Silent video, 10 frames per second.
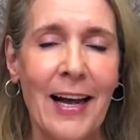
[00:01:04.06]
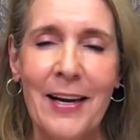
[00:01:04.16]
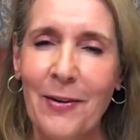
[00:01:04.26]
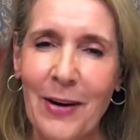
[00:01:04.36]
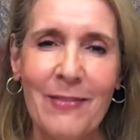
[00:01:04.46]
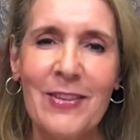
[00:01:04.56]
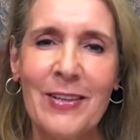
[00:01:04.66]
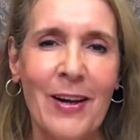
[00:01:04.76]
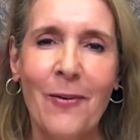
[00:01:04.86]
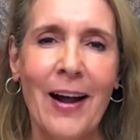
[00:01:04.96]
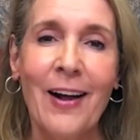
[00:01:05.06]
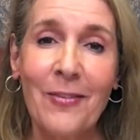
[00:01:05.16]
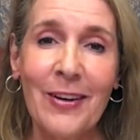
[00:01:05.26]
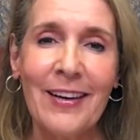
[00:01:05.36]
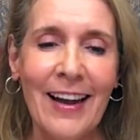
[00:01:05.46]
I don't ever go out
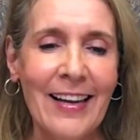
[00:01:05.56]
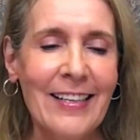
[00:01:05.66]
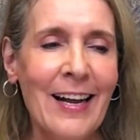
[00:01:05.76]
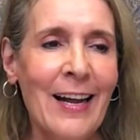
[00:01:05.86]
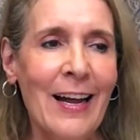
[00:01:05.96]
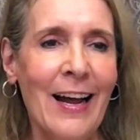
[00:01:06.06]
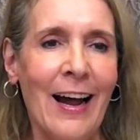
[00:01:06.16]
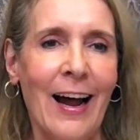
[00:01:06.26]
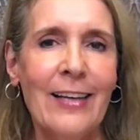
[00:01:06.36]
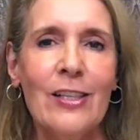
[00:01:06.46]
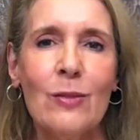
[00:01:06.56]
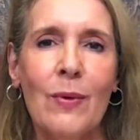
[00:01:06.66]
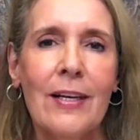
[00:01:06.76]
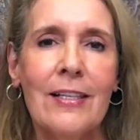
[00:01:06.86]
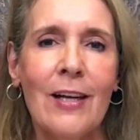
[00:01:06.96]
real late. I just
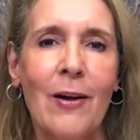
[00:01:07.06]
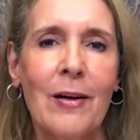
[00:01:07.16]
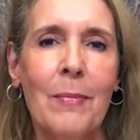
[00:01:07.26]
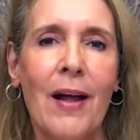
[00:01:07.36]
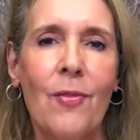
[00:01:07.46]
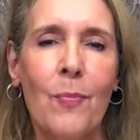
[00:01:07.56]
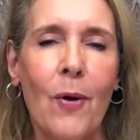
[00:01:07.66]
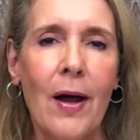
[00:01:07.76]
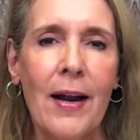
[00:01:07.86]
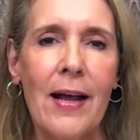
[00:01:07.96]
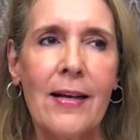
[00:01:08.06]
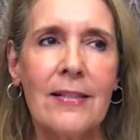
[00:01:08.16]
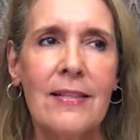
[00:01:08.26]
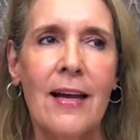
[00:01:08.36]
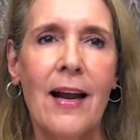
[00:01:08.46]
wanted to talk about
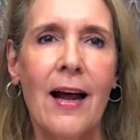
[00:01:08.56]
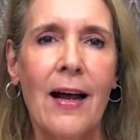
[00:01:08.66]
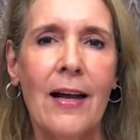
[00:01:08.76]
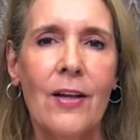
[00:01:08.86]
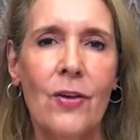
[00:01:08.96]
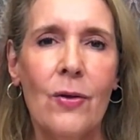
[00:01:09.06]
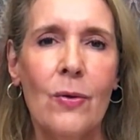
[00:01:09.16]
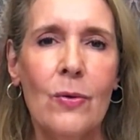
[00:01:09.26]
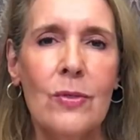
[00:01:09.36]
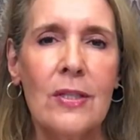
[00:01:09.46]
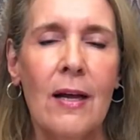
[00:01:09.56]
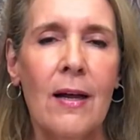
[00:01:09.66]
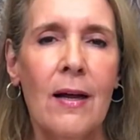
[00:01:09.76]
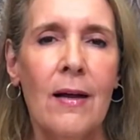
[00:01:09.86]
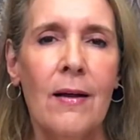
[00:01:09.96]
products that I use
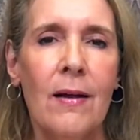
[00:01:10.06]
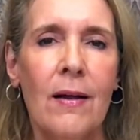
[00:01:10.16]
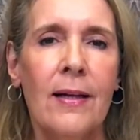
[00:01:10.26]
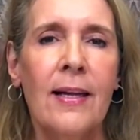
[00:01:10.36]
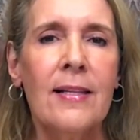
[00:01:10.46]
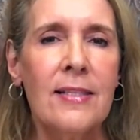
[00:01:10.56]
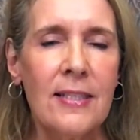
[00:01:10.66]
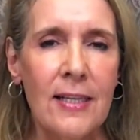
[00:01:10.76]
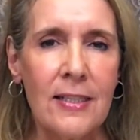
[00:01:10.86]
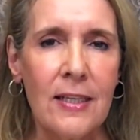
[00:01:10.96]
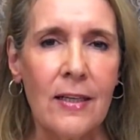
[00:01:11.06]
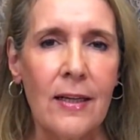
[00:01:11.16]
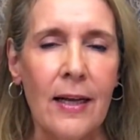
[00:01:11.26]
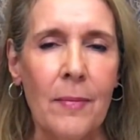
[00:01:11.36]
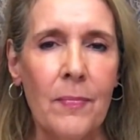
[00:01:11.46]

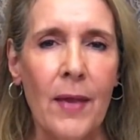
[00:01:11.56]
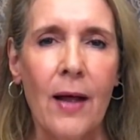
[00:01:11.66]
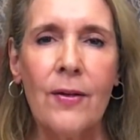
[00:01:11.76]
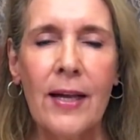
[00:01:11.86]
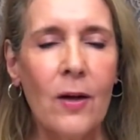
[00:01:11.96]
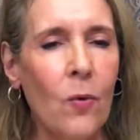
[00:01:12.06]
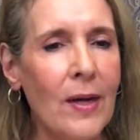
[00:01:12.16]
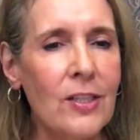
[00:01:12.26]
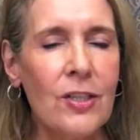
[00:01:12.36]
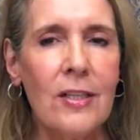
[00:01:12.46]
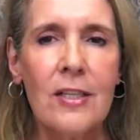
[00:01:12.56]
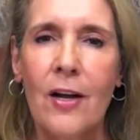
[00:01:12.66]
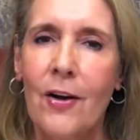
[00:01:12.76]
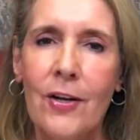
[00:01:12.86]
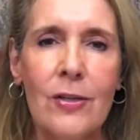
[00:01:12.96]
consistently. I'll get questions
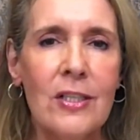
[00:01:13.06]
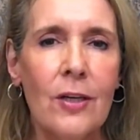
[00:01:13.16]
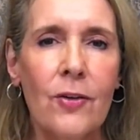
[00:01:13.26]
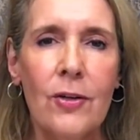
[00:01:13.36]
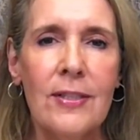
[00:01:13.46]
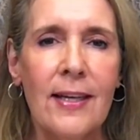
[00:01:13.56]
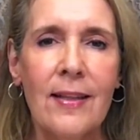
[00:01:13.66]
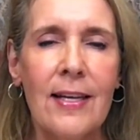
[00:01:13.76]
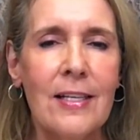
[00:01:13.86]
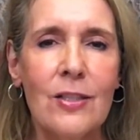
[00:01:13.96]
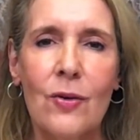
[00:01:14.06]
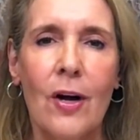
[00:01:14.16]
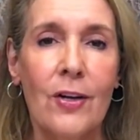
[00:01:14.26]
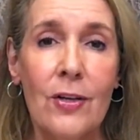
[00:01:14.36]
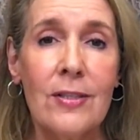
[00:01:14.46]
on, are you still using this or
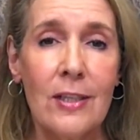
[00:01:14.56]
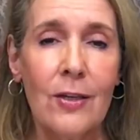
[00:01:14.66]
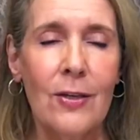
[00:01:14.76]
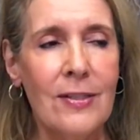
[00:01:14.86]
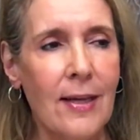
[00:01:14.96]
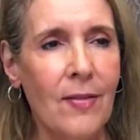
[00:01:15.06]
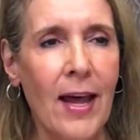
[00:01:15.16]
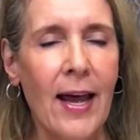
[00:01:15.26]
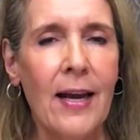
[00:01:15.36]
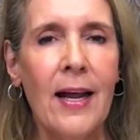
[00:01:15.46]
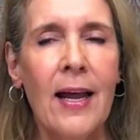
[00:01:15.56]
are you still using that?